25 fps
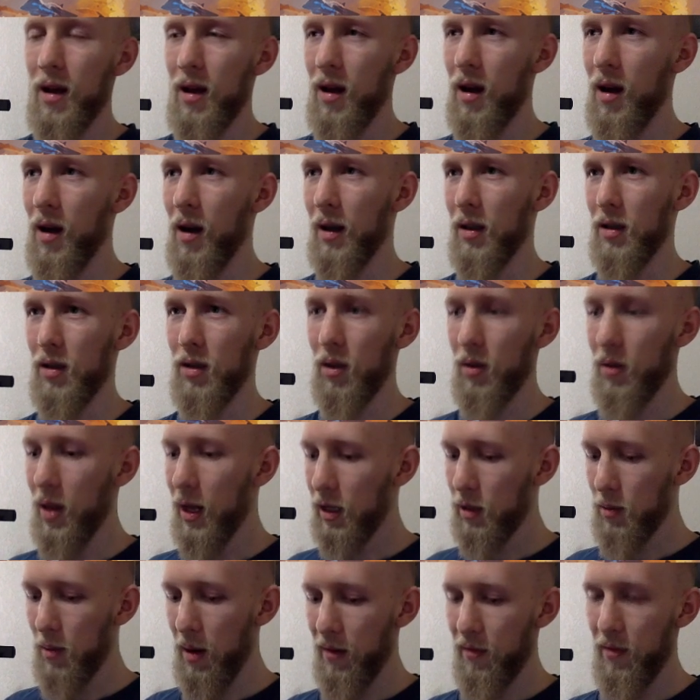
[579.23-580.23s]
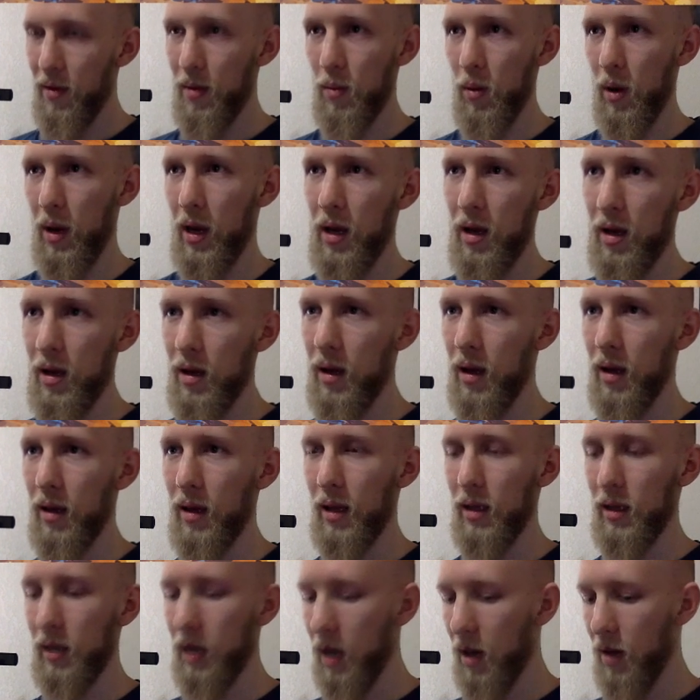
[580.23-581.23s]
All right, so that's my VimWiki and
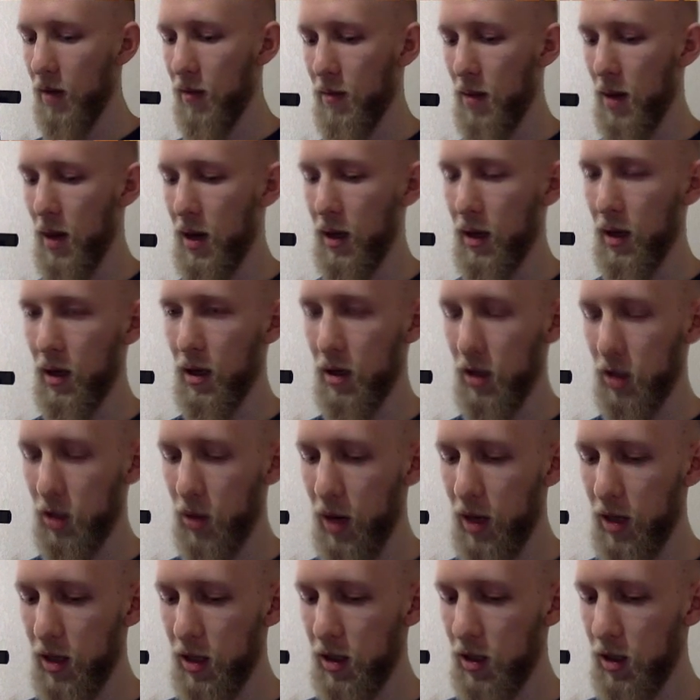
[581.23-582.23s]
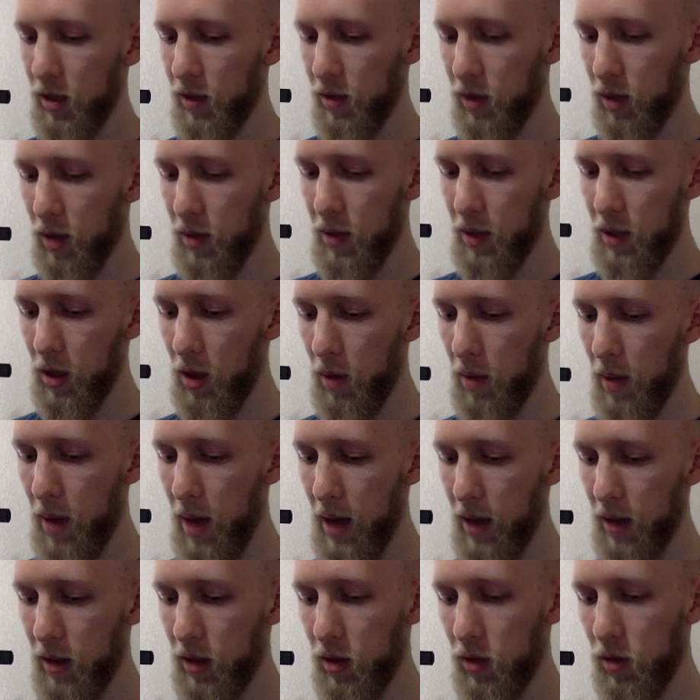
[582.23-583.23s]
that's kind of my strategy stuff. So let me go
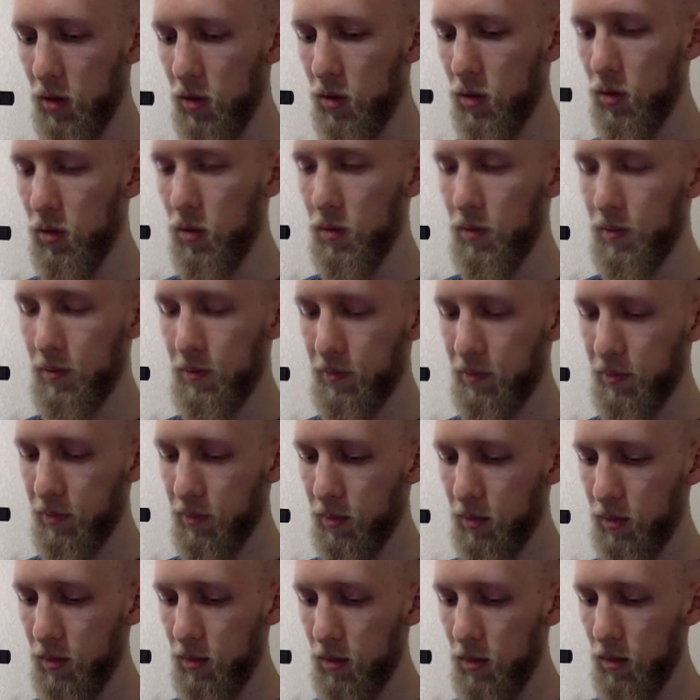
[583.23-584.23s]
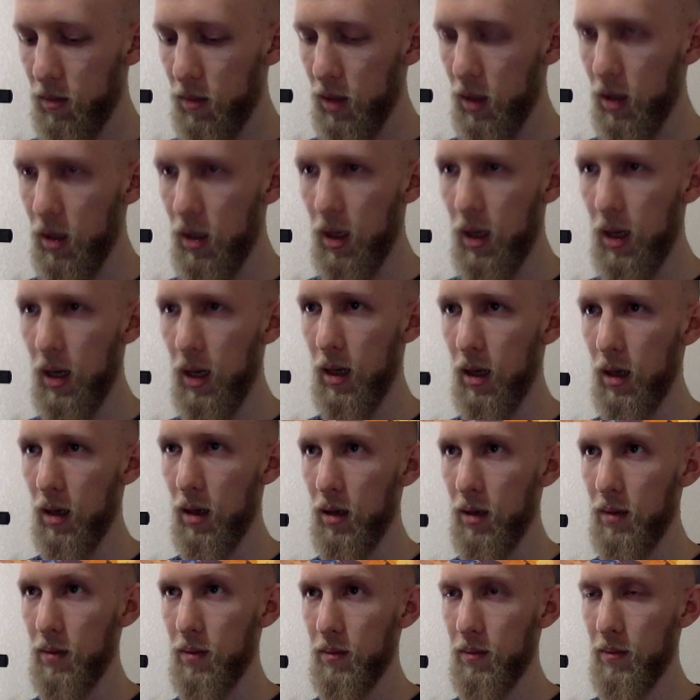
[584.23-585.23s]
back to,
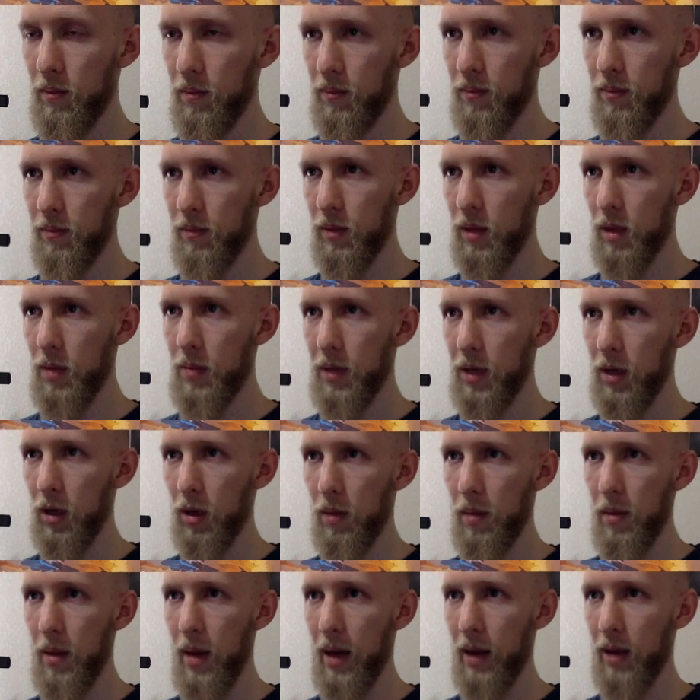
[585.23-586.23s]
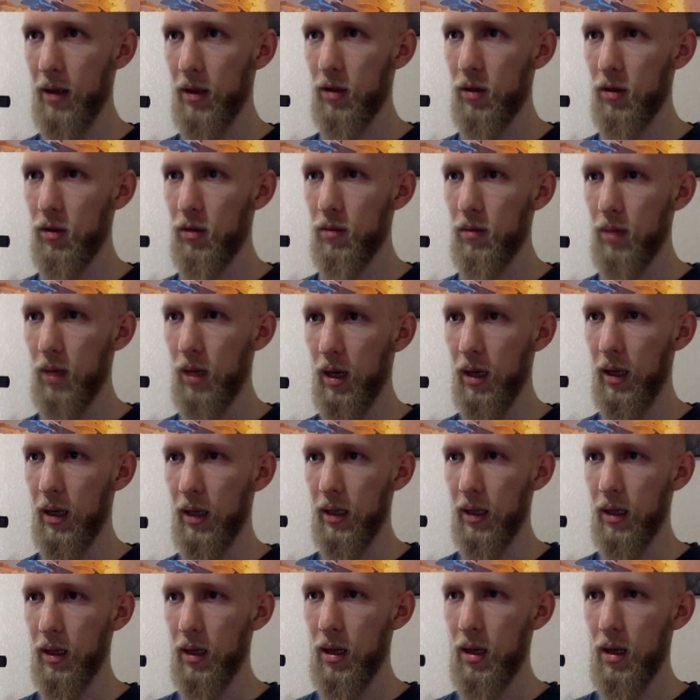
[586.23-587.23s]
let me go back to
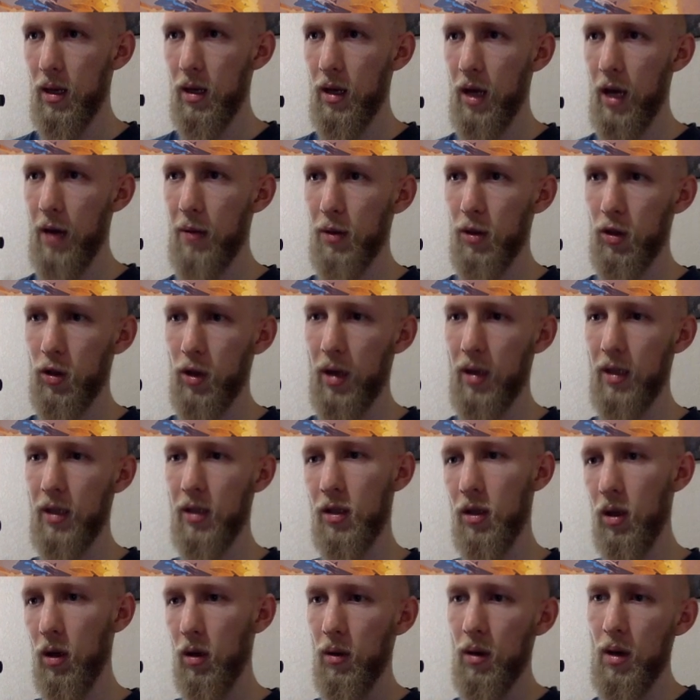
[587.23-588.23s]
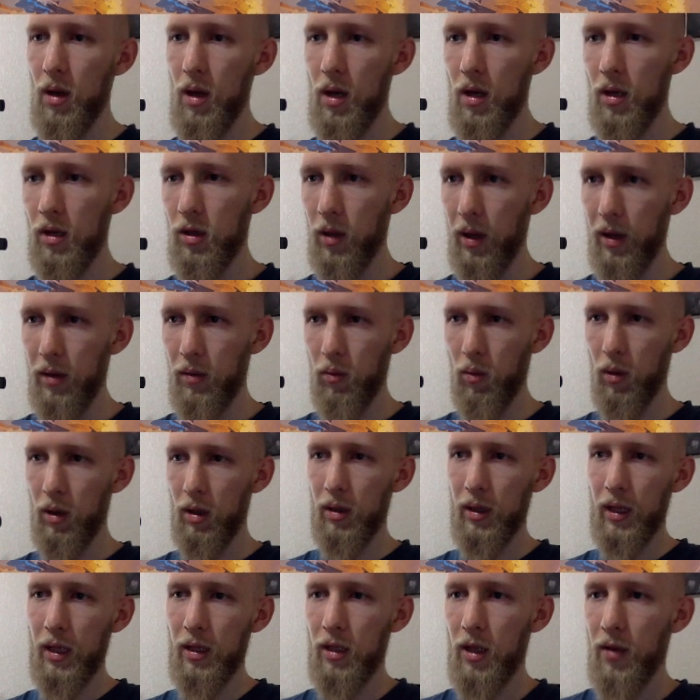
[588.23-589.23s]
my April strategy. So I work
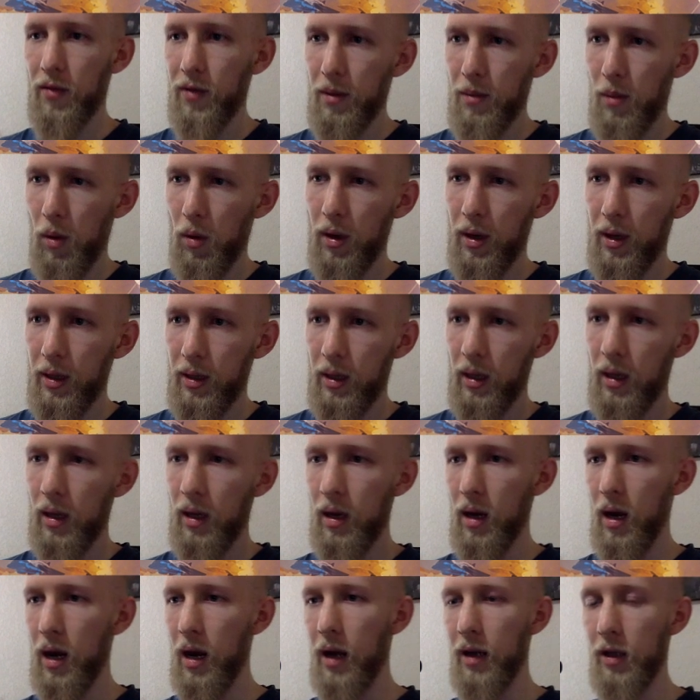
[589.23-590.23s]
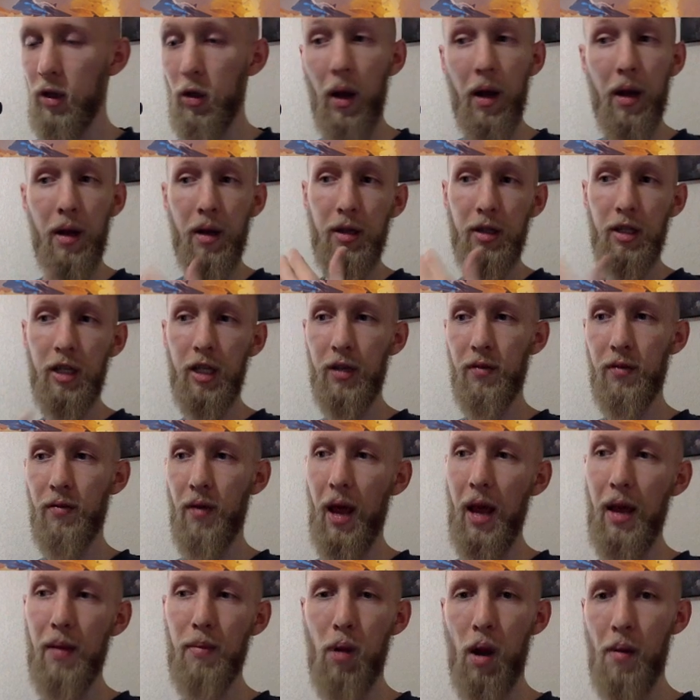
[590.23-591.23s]
on that stuff in the morning. I try and achieve
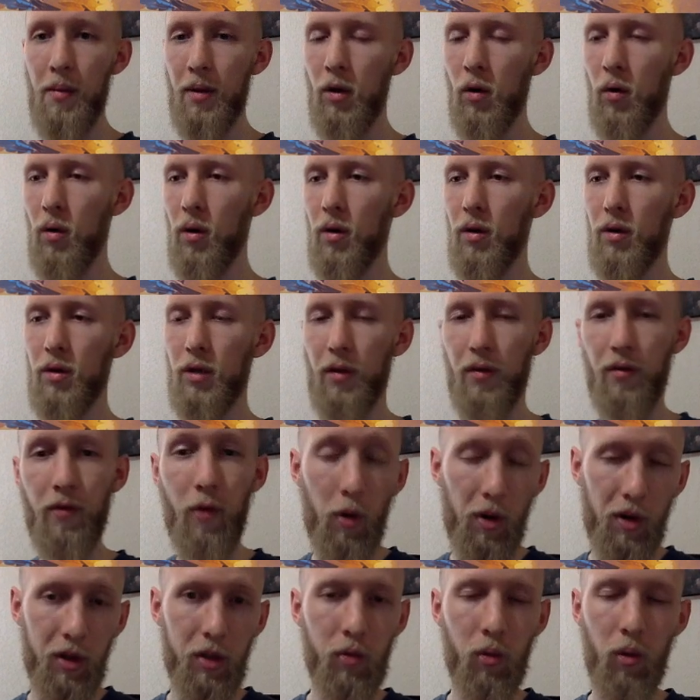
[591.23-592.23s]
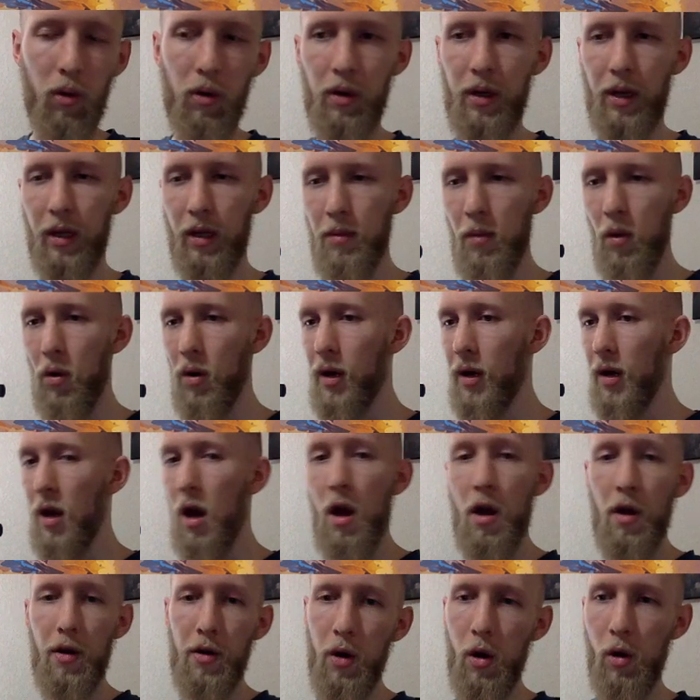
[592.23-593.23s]
8 Pomodoros of focused work in the morning.
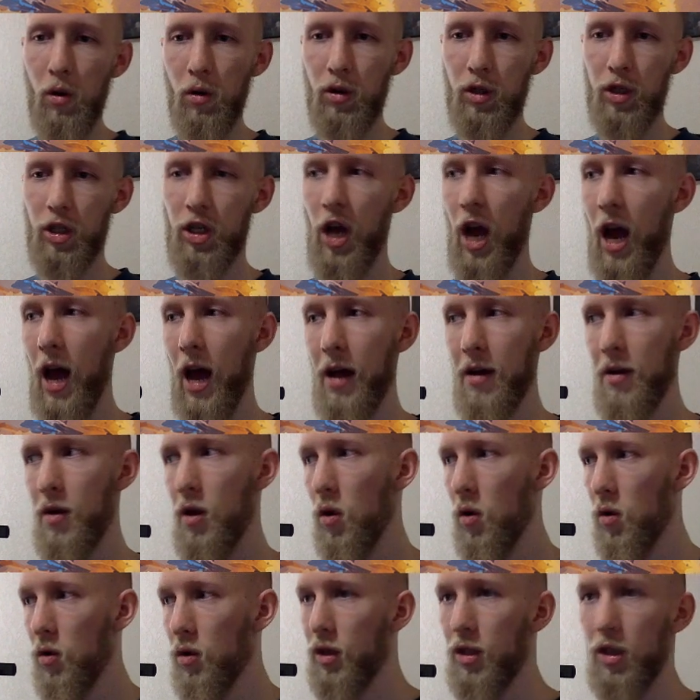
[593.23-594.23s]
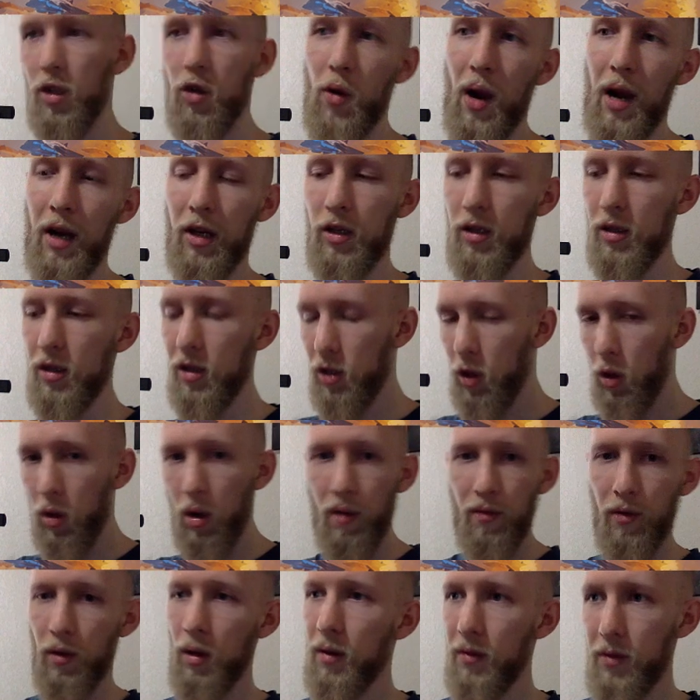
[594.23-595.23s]
No chat, no distractions. Turn
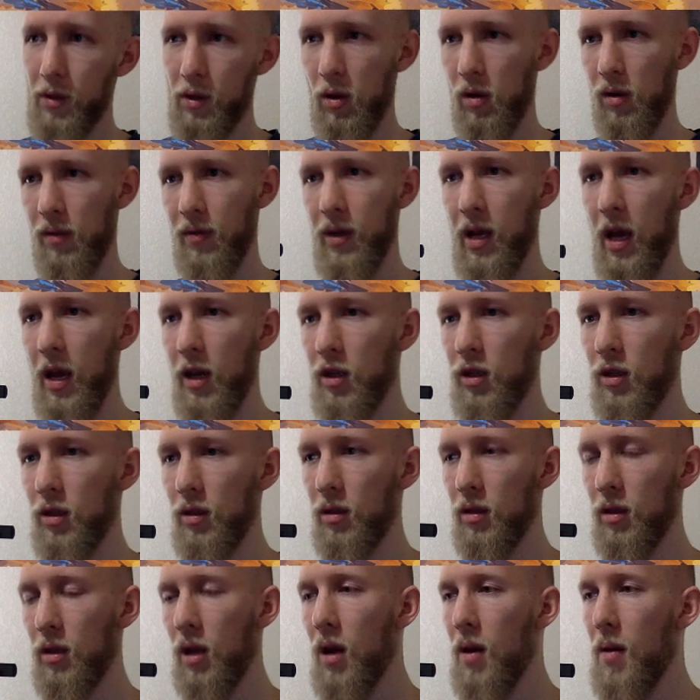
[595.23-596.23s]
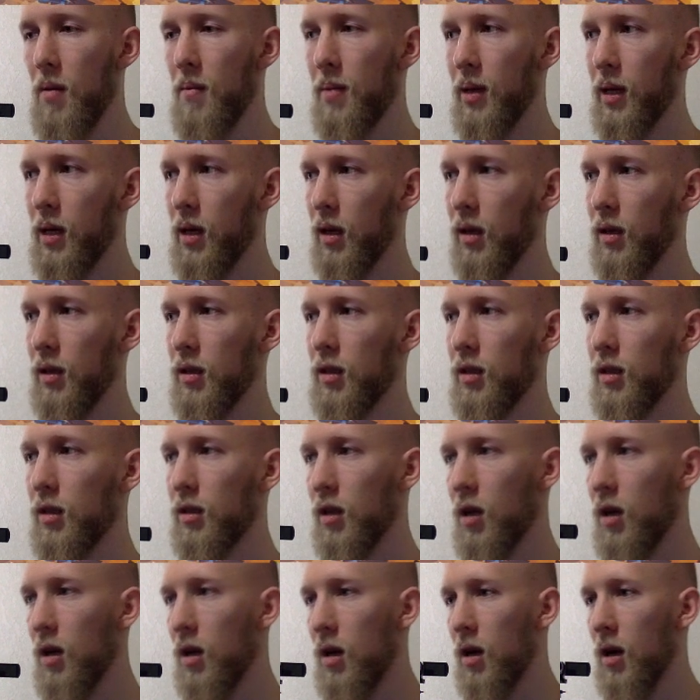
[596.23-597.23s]
off all of your notifications
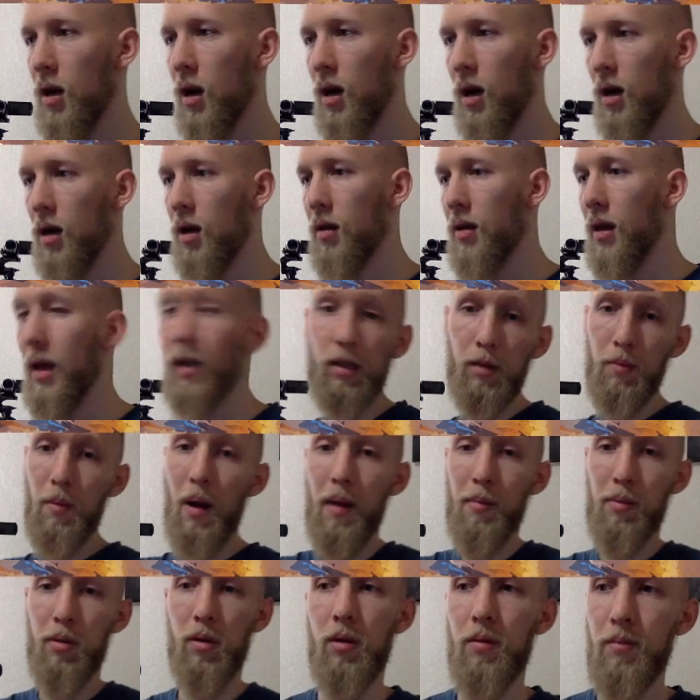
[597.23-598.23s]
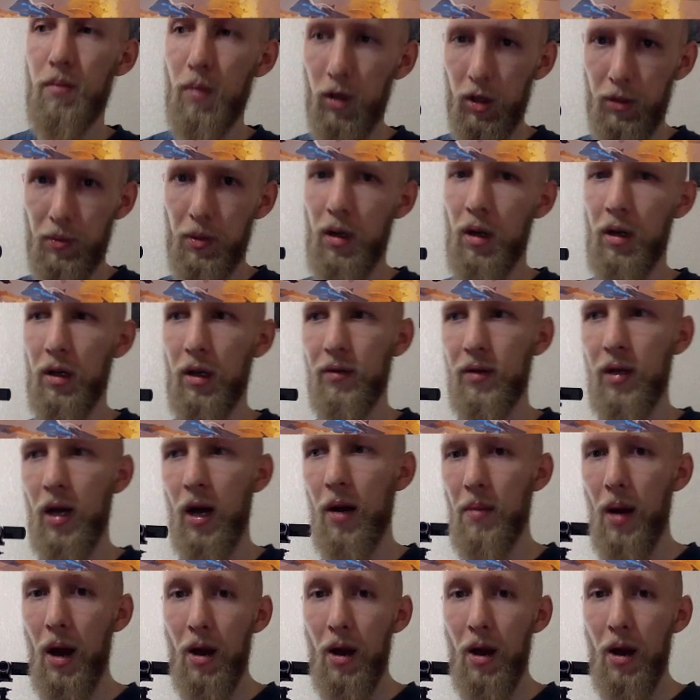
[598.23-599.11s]
because That's my most productive time.